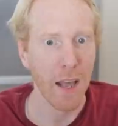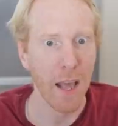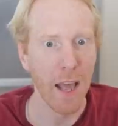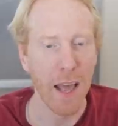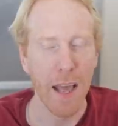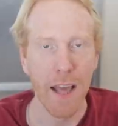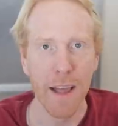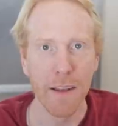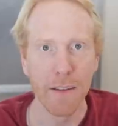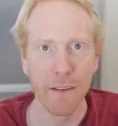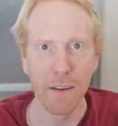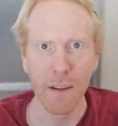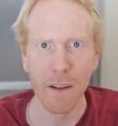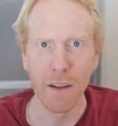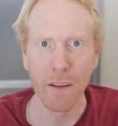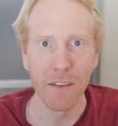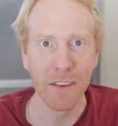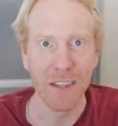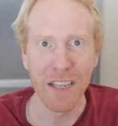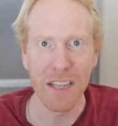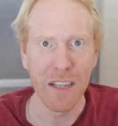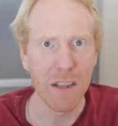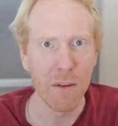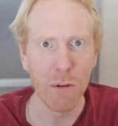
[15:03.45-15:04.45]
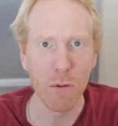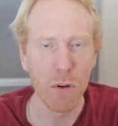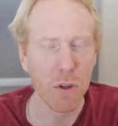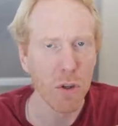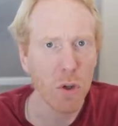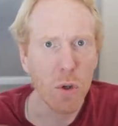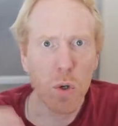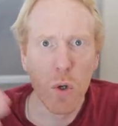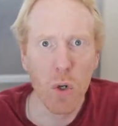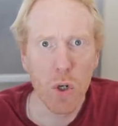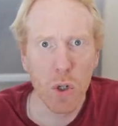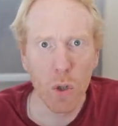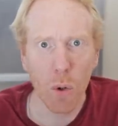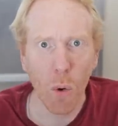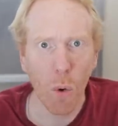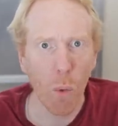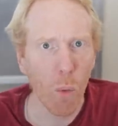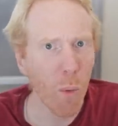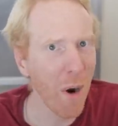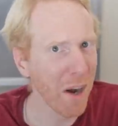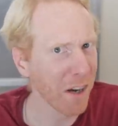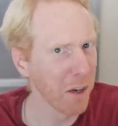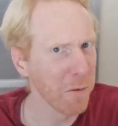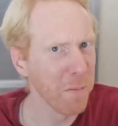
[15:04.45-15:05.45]
And the
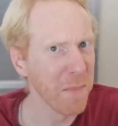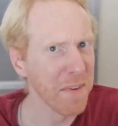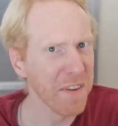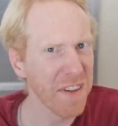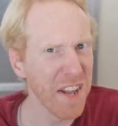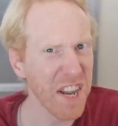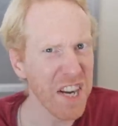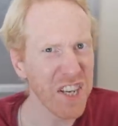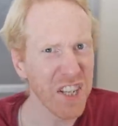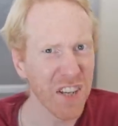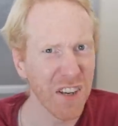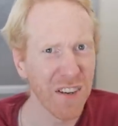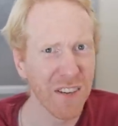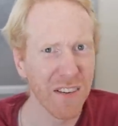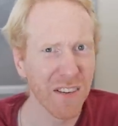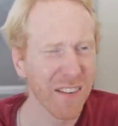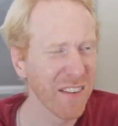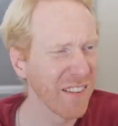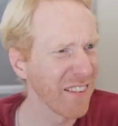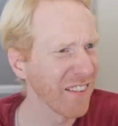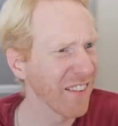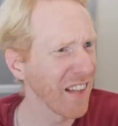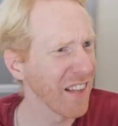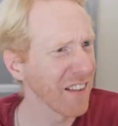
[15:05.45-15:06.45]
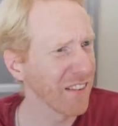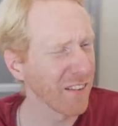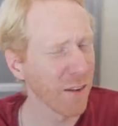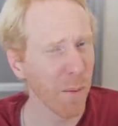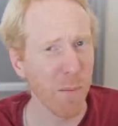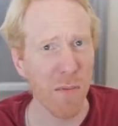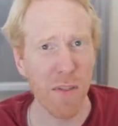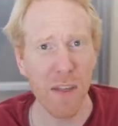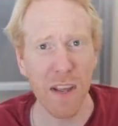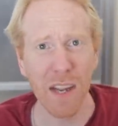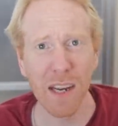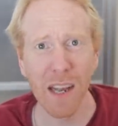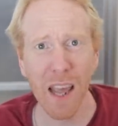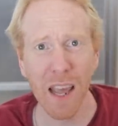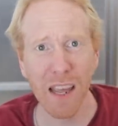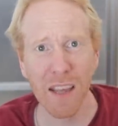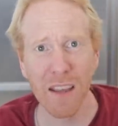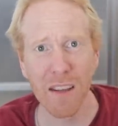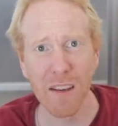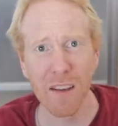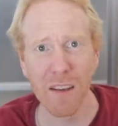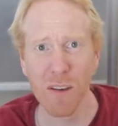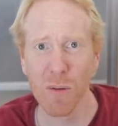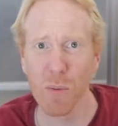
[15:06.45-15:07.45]
usual recommendation says something
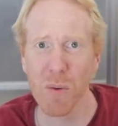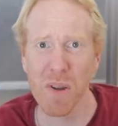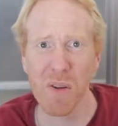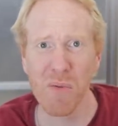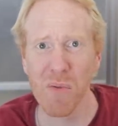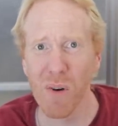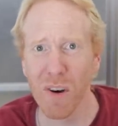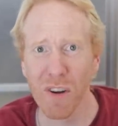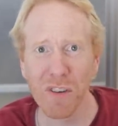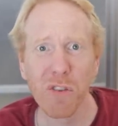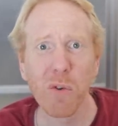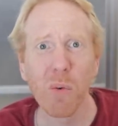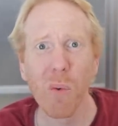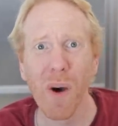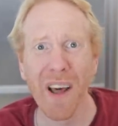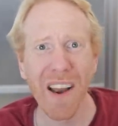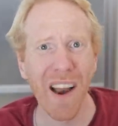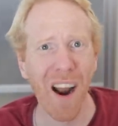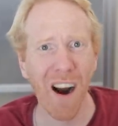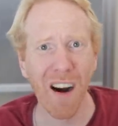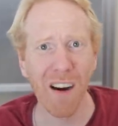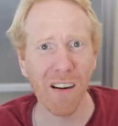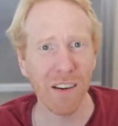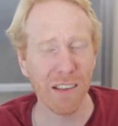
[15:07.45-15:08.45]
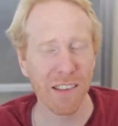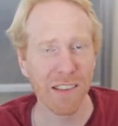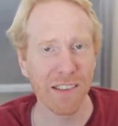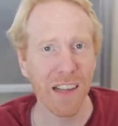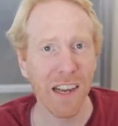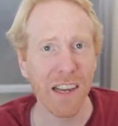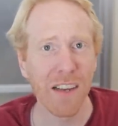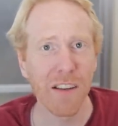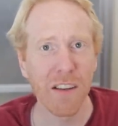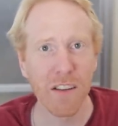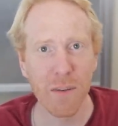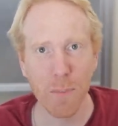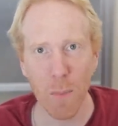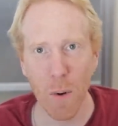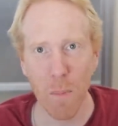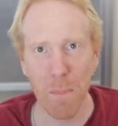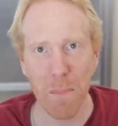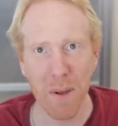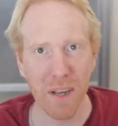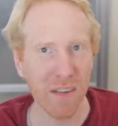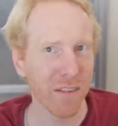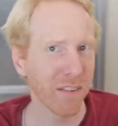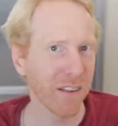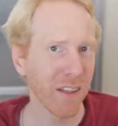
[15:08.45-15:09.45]
like we want 1 arc seconds per
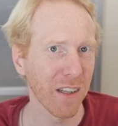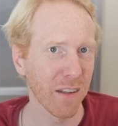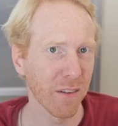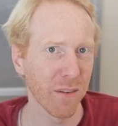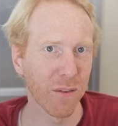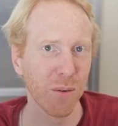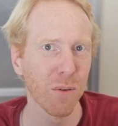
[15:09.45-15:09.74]
pixel.